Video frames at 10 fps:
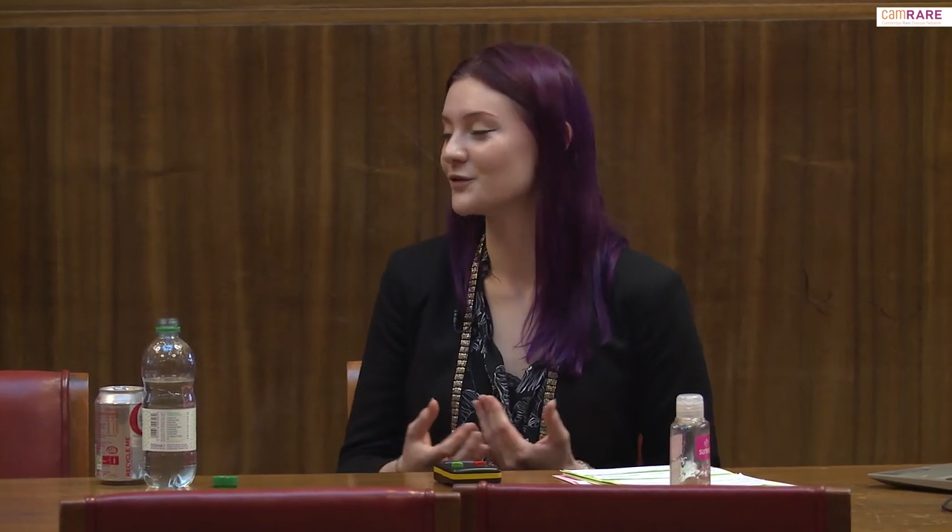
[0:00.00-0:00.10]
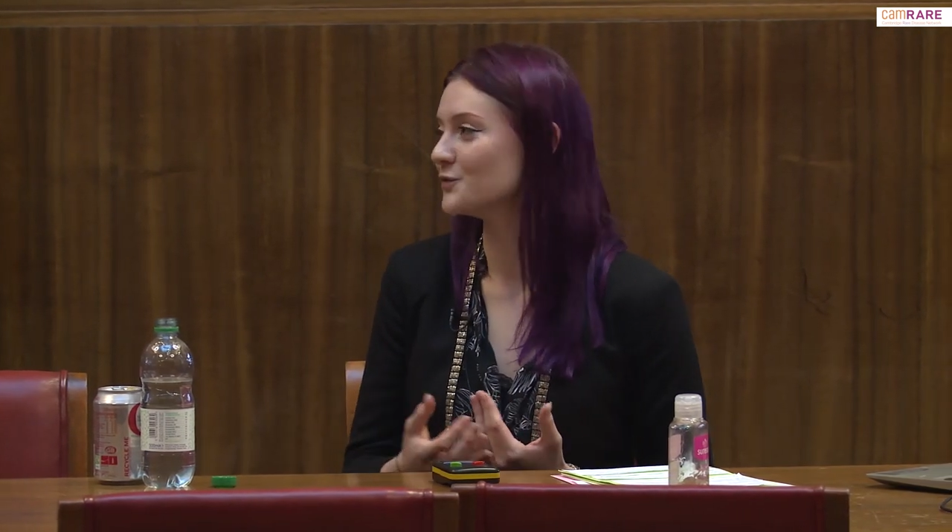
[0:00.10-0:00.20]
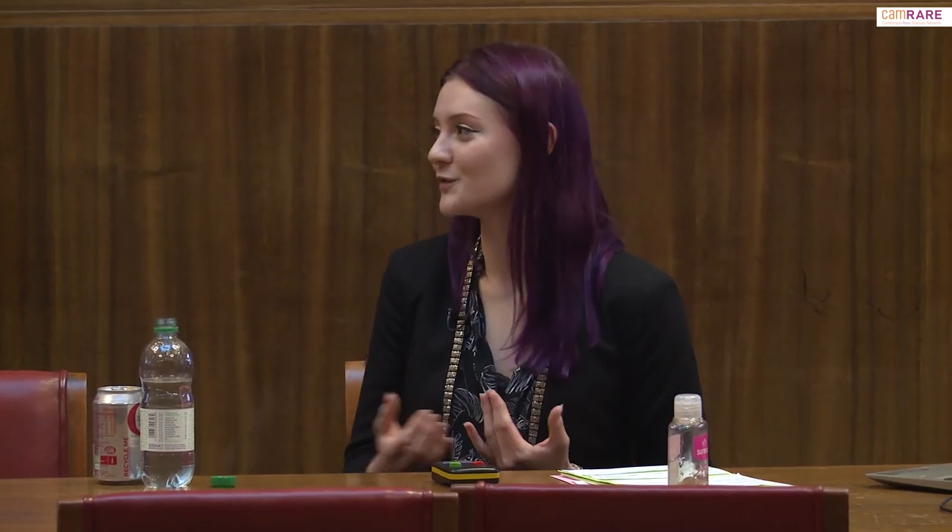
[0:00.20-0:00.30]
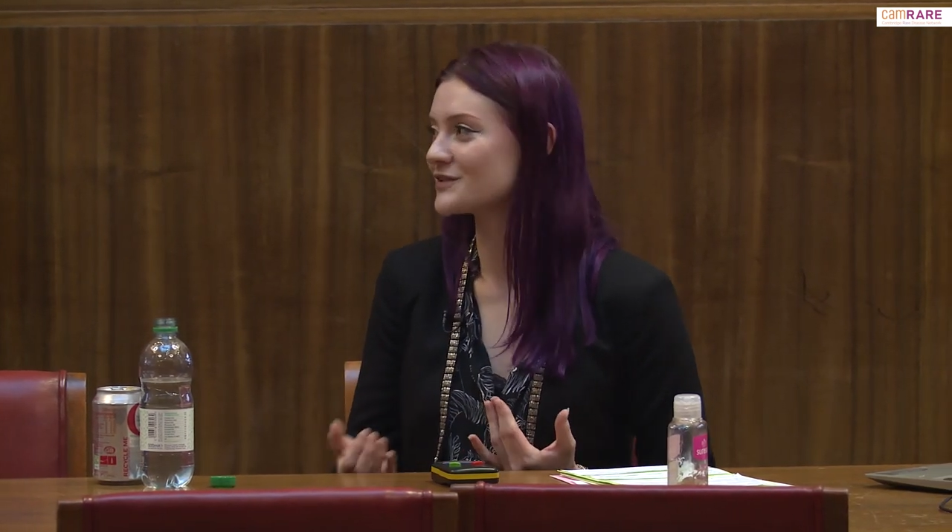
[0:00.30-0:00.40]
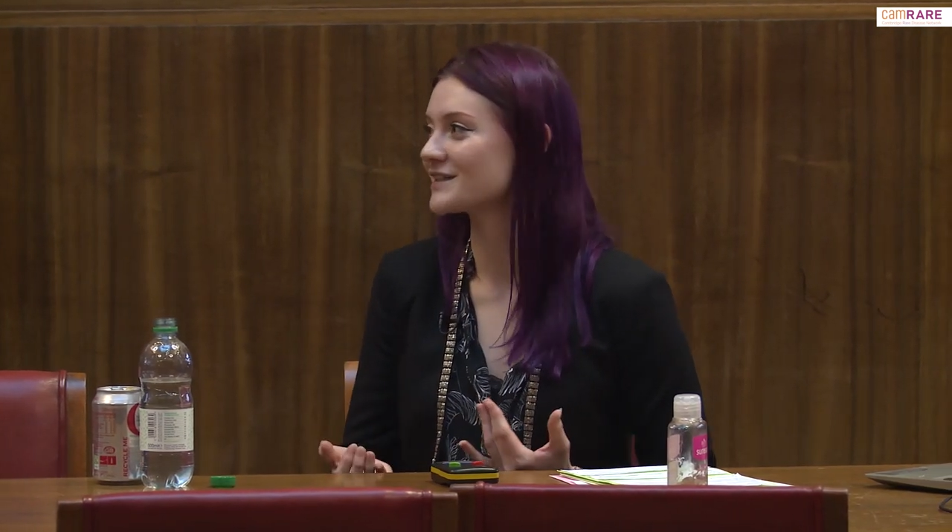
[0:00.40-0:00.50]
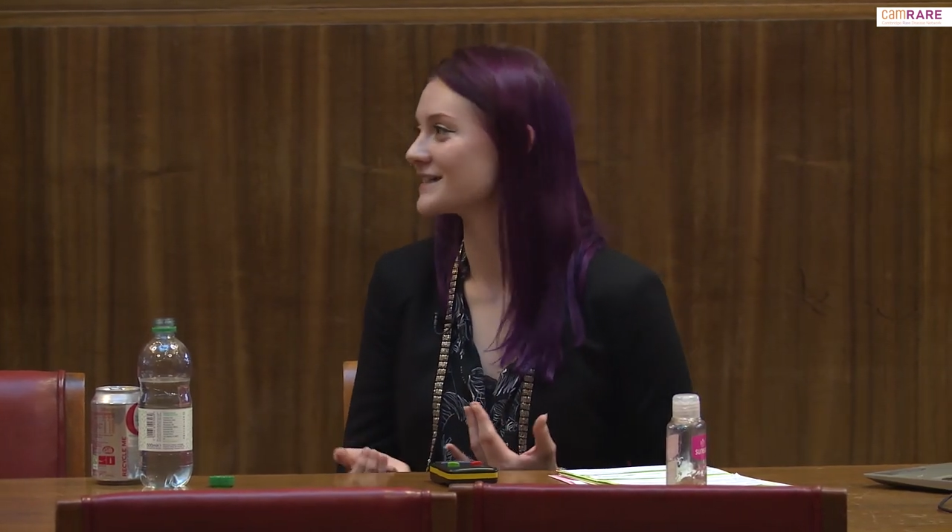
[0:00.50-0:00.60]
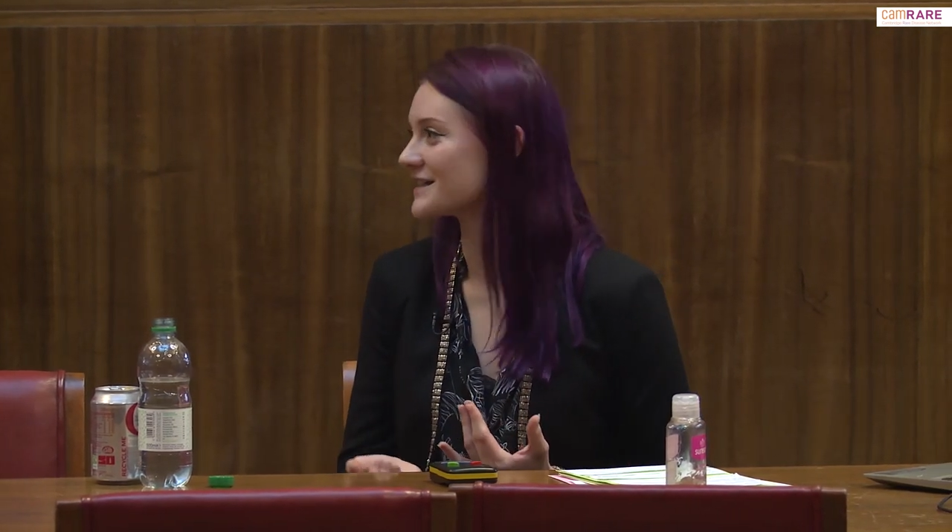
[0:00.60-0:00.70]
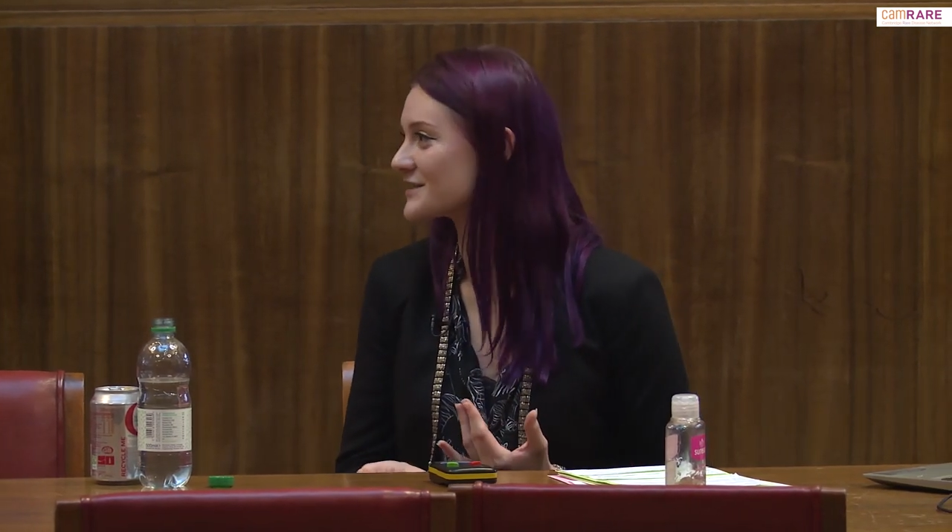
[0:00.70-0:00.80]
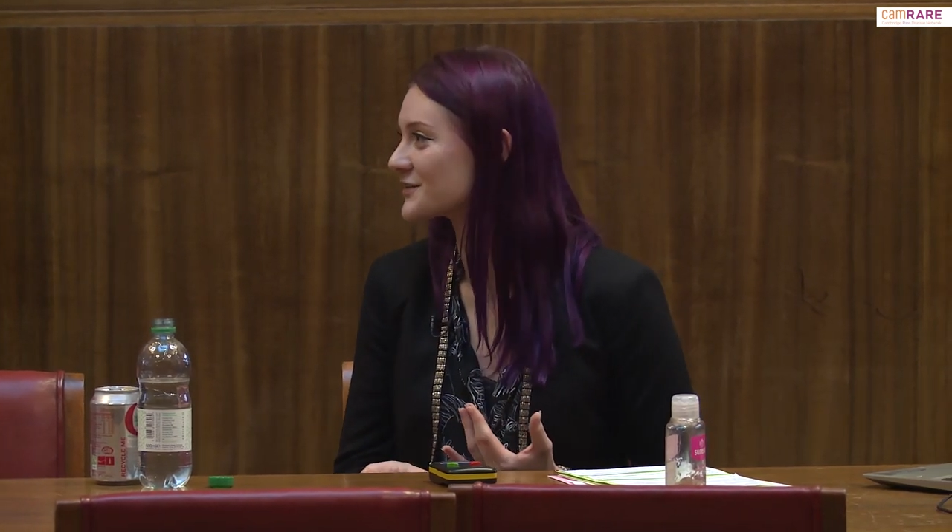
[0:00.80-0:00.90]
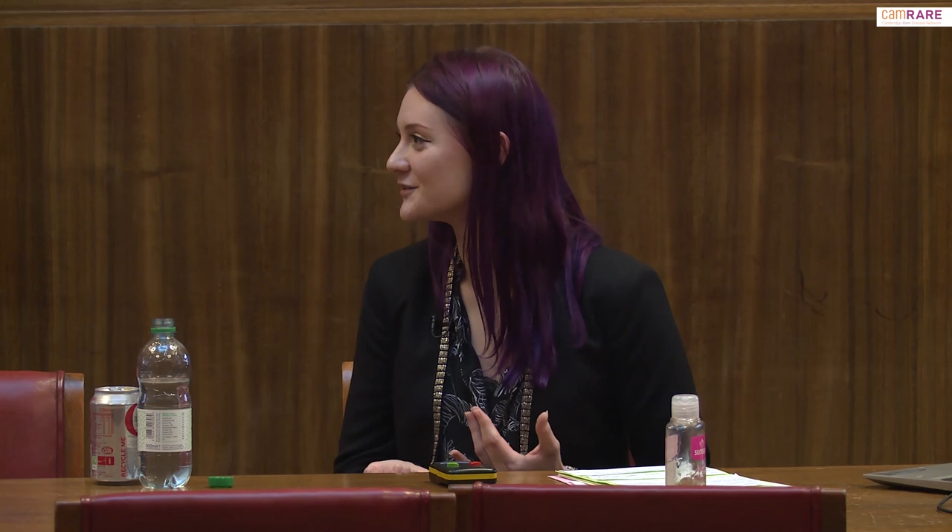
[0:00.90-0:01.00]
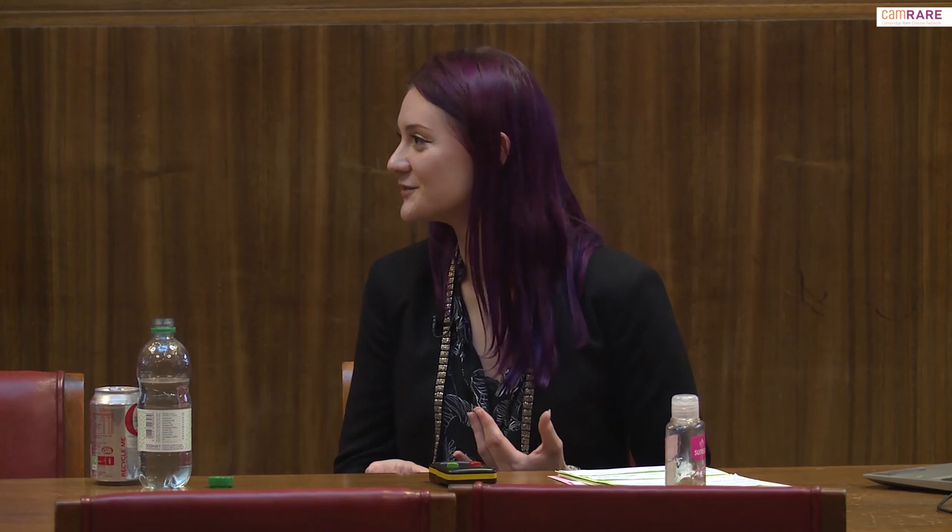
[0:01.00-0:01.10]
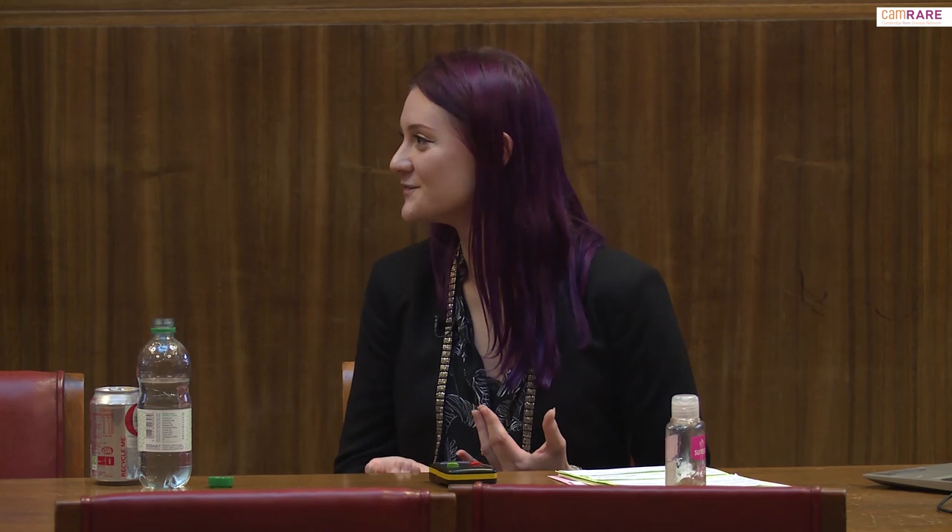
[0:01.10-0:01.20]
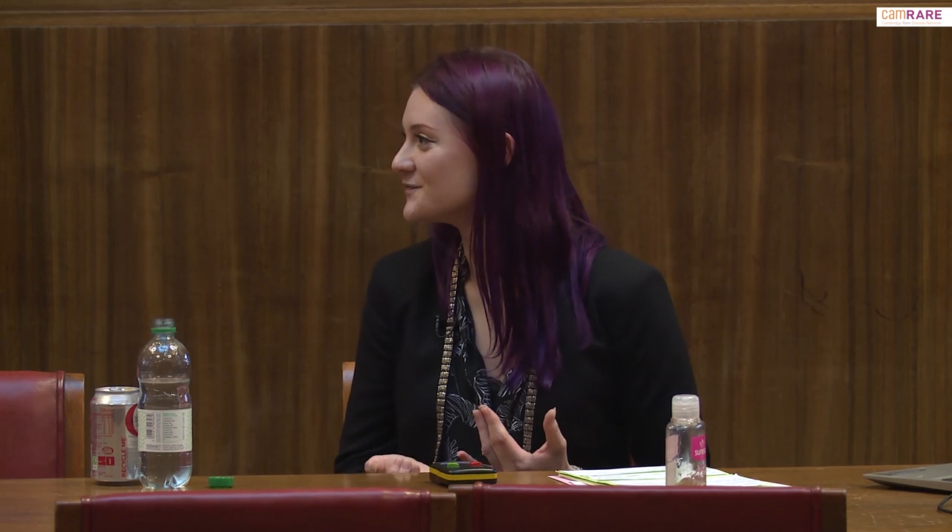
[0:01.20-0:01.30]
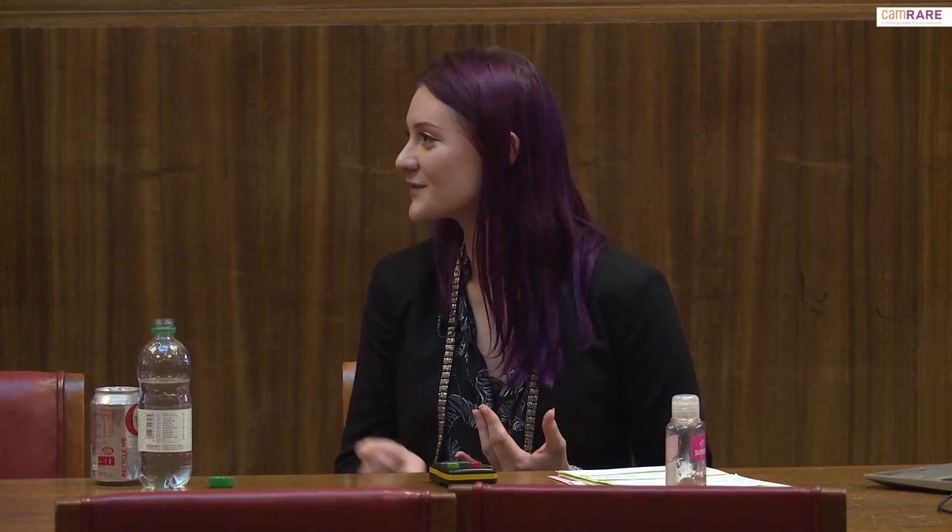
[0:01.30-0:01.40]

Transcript: almost identical